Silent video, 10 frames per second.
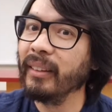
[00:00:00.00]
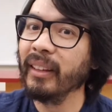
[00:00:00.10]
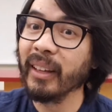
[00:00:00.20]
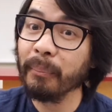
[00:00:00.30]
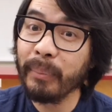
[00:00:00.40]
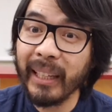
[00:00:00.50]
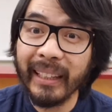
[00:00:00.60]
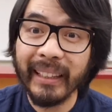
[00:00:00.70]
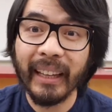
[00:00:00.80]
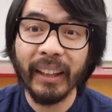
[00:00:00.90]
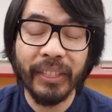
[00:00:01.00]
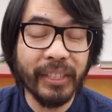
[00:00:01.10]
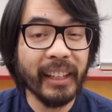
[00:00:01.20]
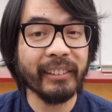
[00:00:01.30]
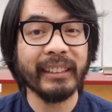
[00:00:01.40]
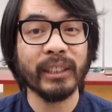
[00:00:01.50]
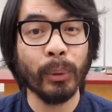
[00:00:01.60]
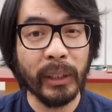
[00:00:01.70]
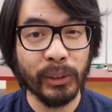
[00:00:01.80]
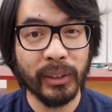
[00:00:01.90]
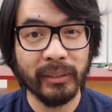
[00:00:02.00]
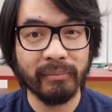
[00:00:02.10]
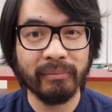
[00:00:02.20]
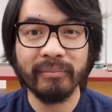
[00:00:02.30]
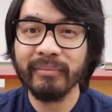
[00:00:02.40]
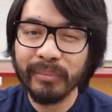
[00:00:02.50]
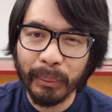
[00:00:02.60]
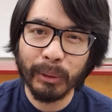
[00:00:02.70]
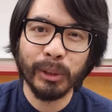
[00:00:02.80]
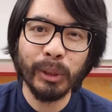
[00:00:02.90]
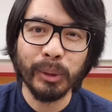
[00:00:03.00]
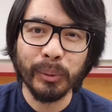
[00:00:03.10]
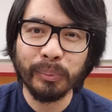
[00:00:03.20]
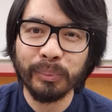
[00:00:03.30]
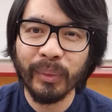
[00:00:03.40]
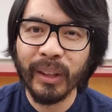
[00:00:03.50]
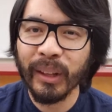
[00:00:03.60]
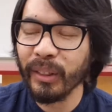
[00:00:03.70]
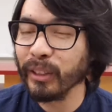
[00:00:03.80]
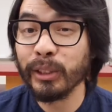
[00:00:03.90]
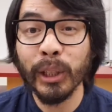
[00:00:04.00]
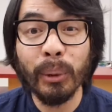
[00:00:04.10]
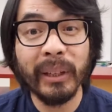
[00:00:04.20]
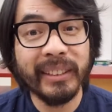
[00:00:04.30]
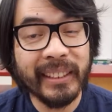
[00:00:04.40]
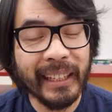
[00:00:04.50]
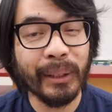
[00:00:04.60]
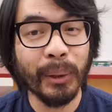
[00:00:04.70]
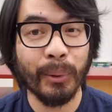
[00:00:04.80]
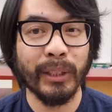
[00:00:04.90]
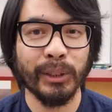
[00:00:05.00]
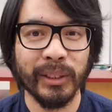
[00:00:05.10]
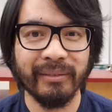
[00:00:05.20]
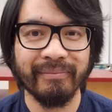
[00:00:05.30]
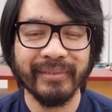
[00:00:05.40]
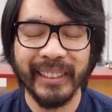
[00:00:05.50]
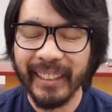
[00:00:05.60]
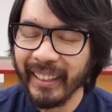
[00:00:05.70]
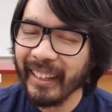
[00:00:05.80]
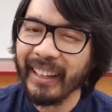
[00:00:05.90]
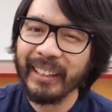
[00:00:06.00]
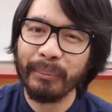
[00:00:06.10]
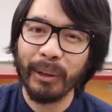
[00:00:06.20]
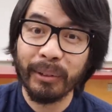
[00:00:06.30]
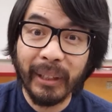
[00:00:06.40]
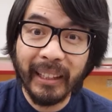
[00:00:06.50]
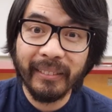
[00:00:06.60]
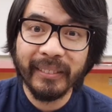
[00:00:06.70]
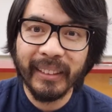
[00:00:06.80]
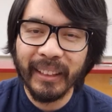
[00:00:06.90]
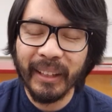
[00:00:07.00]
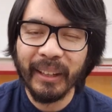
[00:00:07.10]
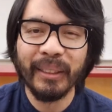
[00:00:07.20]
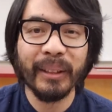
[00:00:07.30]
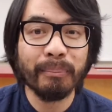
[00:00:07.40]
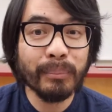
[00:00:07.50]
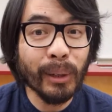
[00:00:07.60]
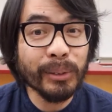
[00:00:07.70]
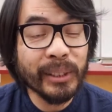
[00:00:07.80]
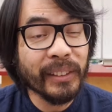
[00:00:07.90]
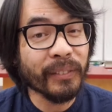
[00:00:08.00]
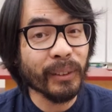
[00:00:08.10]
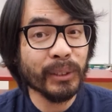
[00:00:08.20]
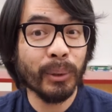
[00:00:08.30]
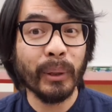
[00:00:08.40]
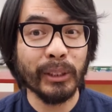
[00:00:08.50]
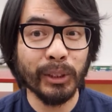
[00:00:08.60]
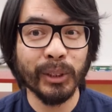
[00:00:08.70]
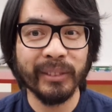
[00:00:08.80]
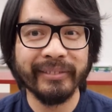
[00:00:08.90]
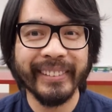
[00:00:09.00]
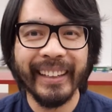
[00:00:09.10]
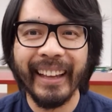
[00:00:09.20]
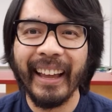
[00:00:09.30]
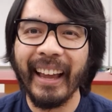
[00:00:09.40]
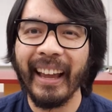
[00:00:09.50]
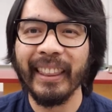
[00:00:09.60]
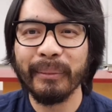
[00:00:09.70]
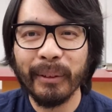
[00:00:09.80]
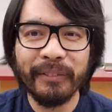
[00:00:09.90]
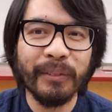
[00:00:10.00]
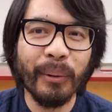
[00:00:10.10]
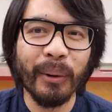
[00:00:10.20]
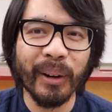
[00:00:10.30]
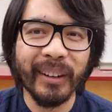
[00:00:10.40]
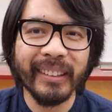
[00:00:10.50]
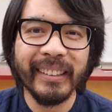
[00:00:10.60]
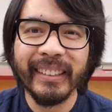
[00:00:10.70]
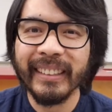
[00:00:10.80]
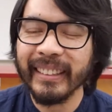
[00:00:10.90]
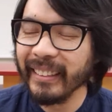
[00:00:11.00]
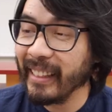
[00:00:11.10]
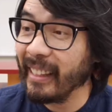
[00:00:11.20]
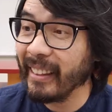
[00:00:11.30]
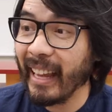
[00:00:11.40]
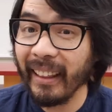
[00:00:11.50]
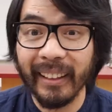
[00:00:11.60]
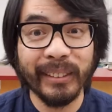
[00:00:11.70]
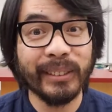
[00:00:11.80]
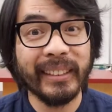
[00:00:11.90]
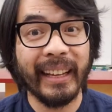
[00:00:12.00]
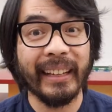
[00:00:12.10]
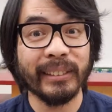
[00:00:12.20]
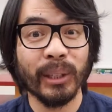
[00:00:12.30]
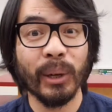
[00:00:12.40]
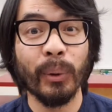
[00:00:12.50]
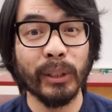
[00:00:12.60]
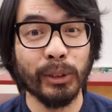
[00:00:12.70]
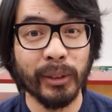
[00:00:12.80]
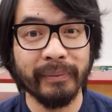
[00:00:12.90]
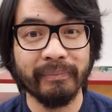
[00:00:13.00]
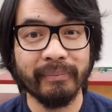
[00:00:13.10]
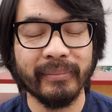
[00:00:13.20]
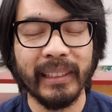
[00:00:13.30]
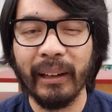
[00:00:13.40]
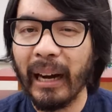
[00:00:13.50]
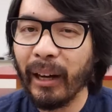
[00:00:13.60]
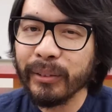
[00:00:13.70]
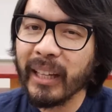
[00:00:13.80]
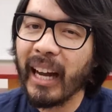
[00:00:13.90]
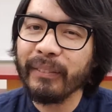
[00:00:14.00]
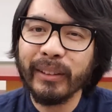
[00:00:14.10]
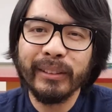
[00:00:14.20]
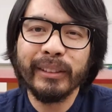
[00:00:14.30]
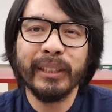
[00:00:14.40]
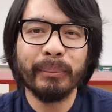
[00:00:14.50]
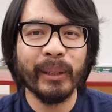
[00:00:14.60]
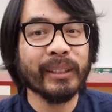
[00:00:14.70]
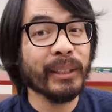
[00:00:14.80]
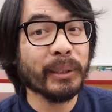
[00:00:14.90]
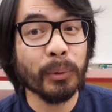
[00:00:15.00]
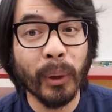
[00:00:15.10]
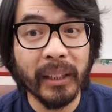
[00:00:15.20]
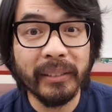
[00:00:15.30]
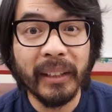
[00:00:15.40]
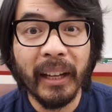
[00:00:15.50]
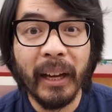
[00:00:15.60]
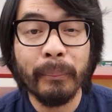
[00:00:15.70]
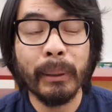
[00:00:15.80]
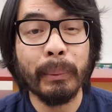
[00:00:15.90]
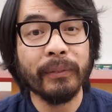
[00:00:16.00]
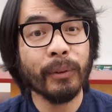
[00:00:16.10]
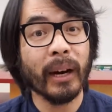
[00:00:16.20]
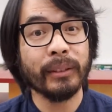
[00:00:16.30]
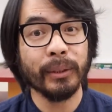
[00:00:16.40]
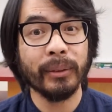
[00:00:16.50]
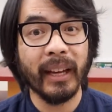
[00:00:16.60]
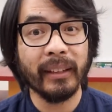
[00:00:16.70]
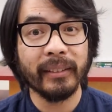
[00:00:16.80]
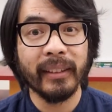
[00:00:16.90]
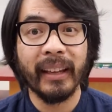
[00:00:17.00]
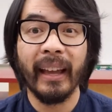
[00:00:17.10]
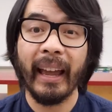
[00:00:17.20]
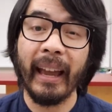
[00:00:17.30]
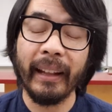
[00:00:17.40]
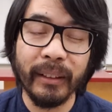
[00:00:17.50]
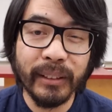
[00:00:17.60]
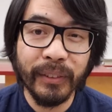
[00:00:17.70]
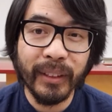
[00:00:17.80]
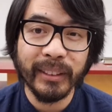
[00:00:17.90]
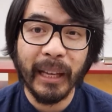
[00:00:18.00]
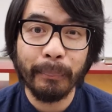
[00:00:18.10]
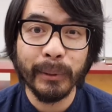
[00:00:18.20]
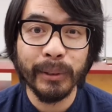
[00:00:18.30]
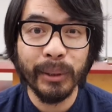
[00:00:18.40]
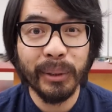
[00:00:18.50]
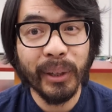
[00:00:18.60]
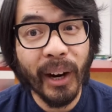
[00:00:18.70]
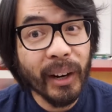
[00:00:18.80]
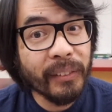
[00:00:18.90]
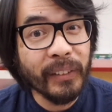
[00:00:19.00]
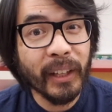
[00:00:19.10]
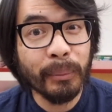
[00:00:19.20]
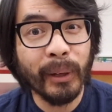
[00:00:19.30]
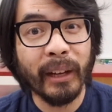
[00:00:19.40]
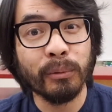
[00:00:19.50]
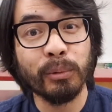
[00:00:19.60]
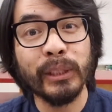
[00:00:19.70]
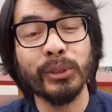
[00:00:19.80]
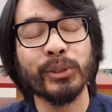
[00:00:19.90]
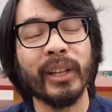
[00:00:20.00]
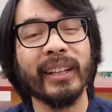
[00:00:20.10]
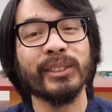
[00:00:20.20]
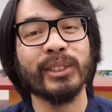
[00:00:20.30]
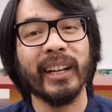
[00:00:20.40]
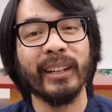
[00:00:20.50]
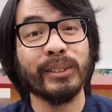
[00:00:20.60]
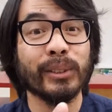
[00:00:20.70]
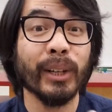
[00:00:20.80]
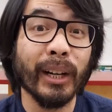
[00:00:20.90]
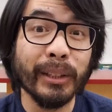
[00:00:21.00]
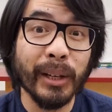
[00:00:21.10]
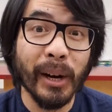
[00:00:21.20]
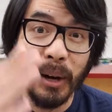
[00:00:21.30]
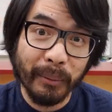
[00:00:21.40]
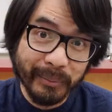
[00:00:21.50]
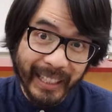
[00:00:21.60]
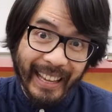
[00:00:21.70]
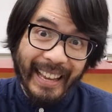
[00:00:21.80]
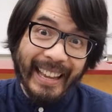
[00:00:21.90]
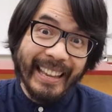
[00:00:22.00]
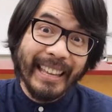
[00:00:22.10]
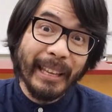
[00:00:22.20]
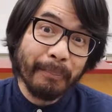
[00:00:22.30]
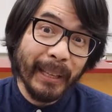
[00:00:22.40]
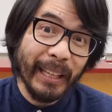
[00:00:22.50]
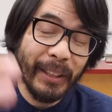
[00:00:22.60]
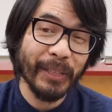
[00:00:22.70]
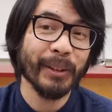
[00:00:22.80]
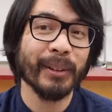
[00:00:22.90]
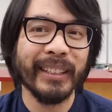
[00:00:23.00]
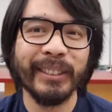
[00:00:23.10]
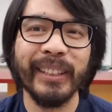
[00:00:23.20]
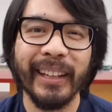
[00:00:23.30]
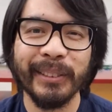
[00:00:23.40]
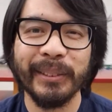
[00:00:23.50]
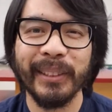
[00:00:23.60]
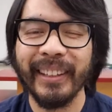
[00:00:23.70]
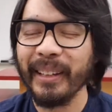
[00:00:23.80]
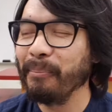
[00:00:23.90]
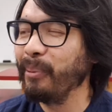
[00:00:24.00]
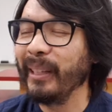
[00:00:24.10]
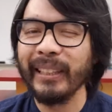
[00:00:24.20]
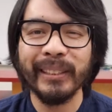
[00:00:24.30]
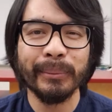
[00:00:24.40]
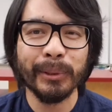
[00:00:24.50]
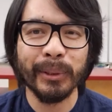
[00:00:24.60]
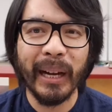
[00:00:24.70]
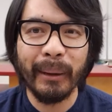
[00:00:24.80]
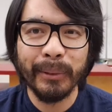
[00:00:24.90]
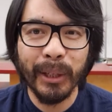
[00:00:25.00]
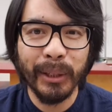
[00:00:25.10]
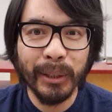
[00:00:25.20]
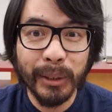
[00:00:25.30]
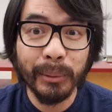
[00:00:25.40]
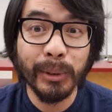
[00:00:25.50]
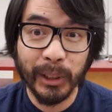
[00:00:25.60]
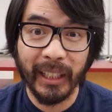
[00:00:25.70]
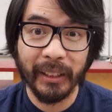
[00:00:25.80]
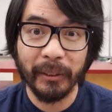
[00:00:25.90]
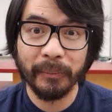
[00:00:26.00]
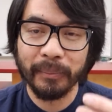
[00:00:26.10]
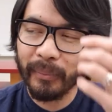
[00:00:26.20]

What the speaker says: the competing theories question. Number 2, the show and tell question. Number 3, the multiverse question. And number 4, the analogous task question. Now, I'll dive a little deeper into each one, but before I do that, handouts for this episode are available at realsciencechallenge.com EP36, and please subscribe to our YouTube channel.